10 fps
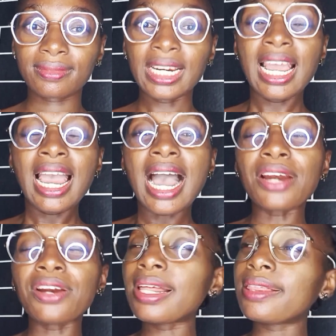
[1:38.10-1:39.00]
Another
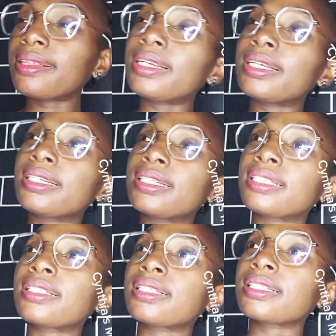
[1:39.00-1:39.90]
thing is
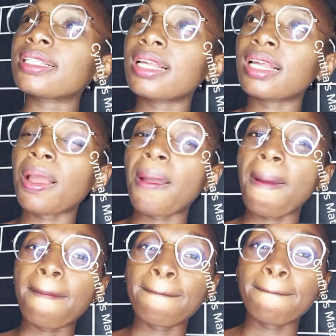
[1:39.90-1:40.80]

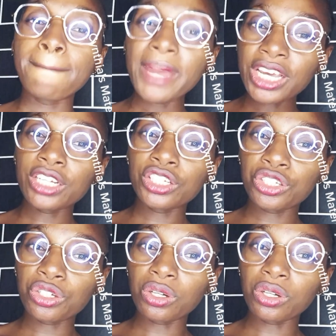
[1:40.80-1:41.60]
making sure that your